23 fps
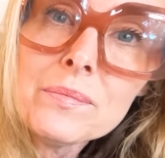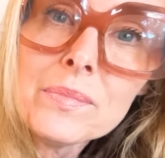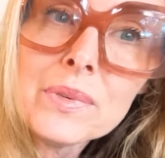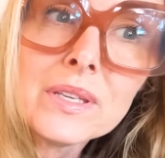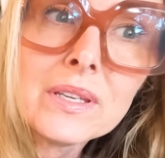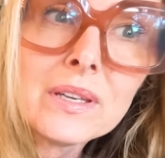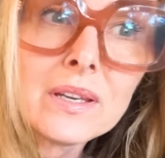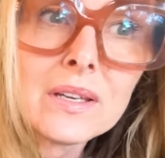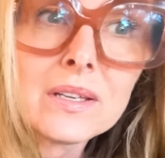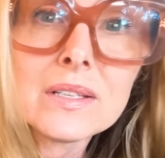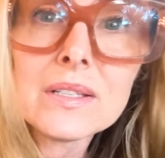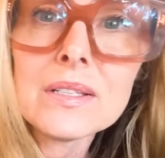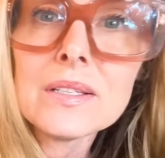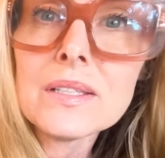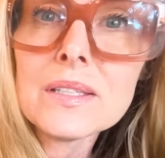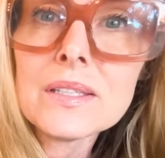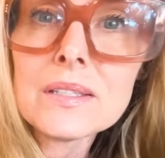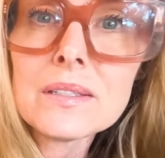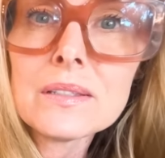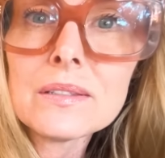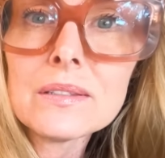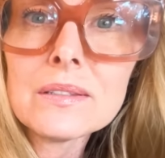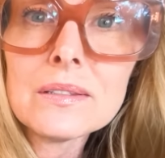
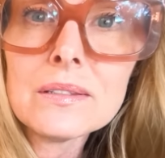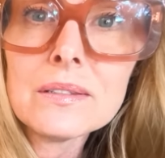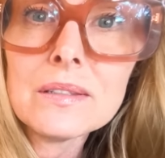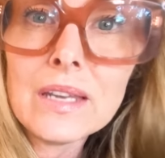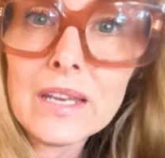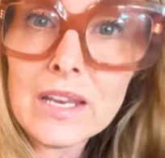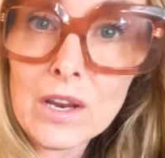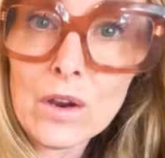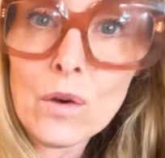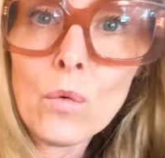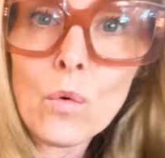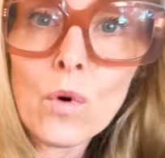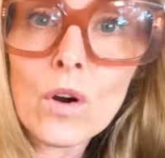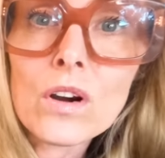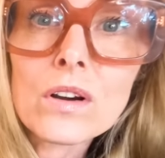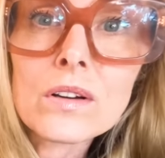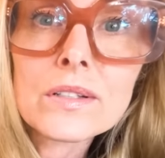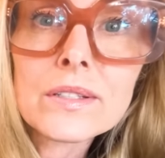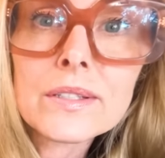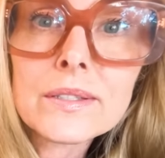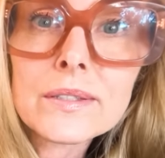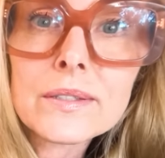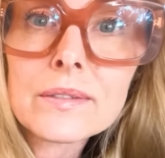Because it
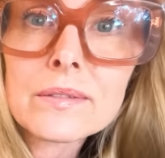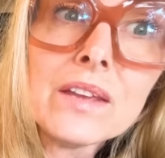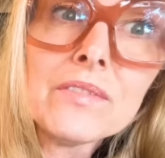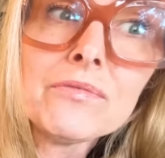works.